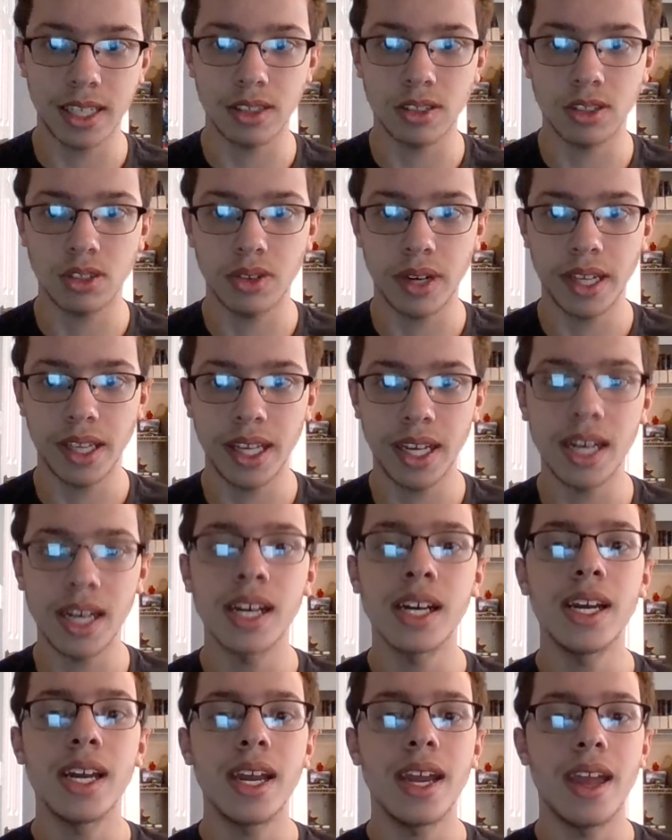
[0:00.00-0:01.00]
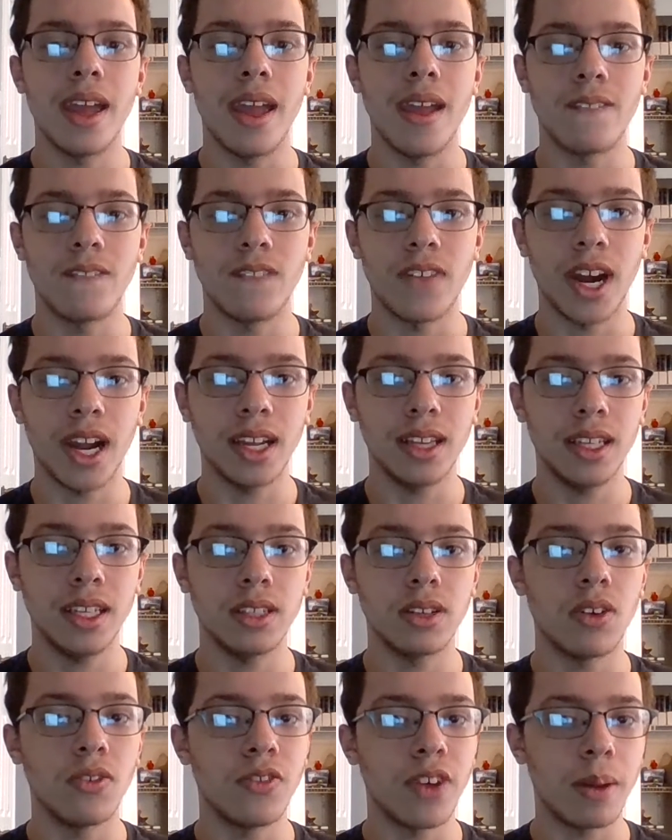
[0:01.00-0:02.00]
Australia, and finally
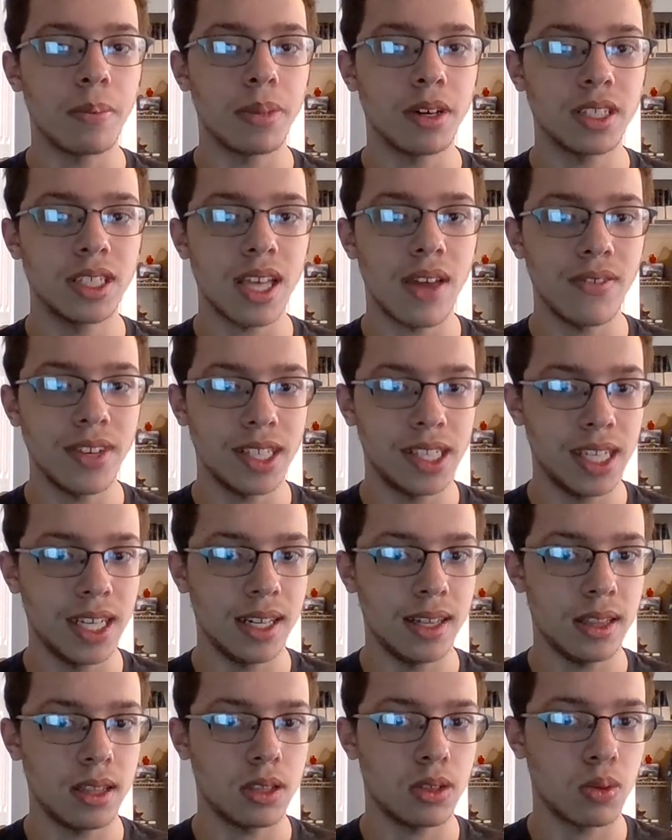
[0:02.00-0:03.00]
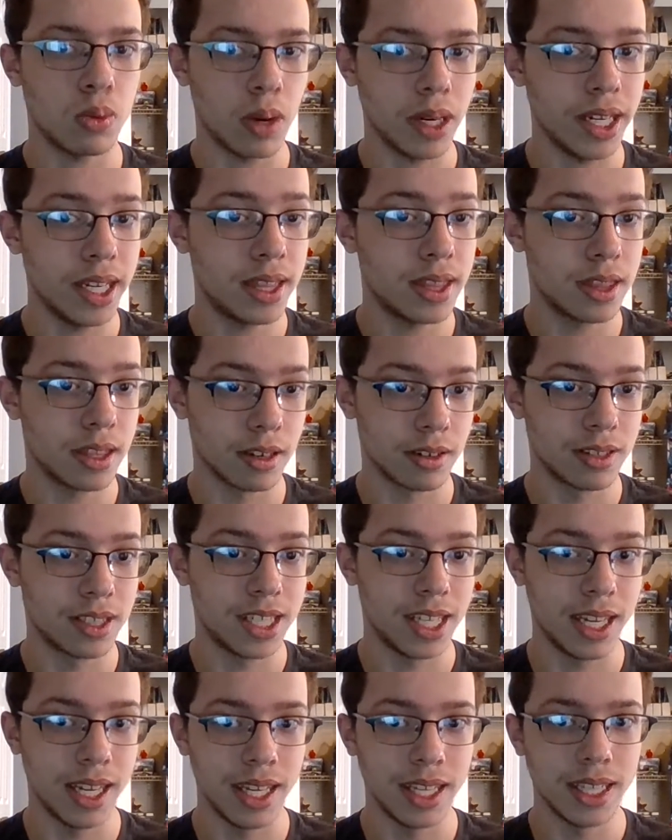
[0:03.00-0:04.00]
November 17th,
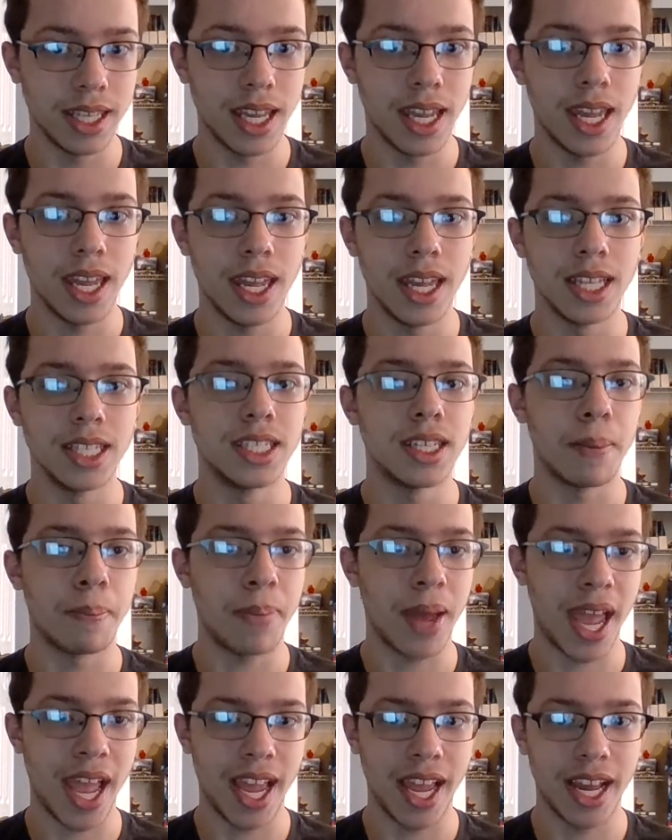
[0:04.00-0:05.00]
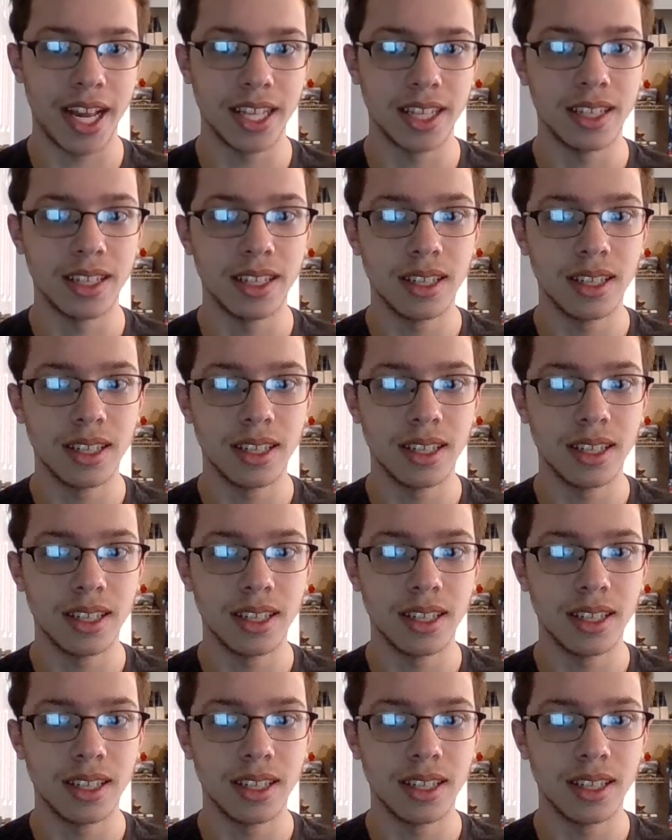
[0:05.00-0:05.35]
2013 in Japan.